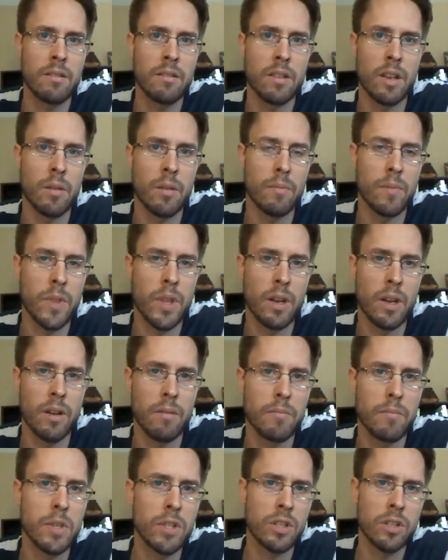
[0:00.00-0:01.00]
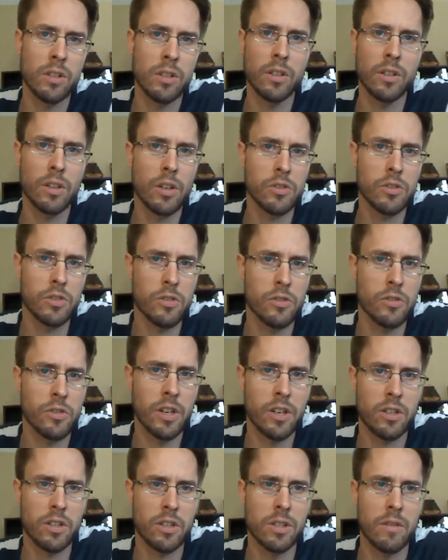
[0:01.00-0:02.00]
the musical and cultural
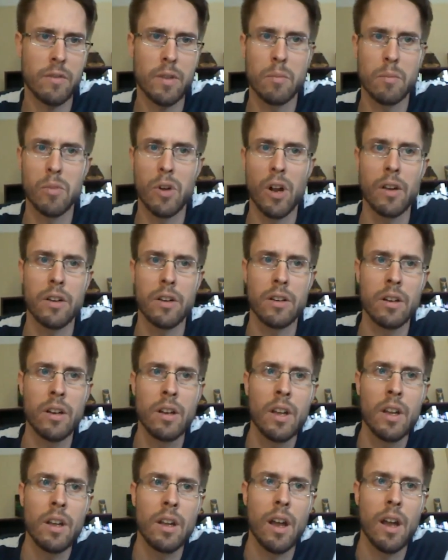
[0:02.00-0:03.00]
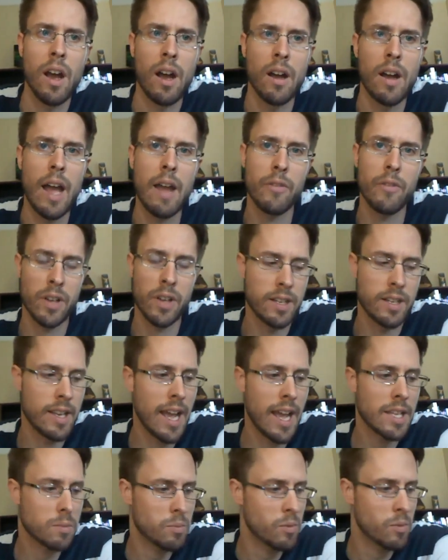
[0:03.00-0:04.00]
traditions of the broader African
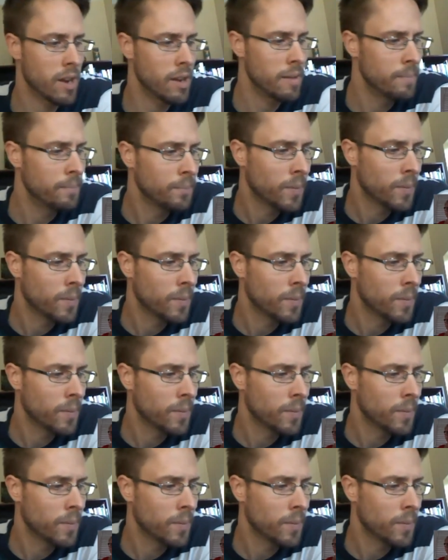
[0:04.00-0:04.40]
diaspora.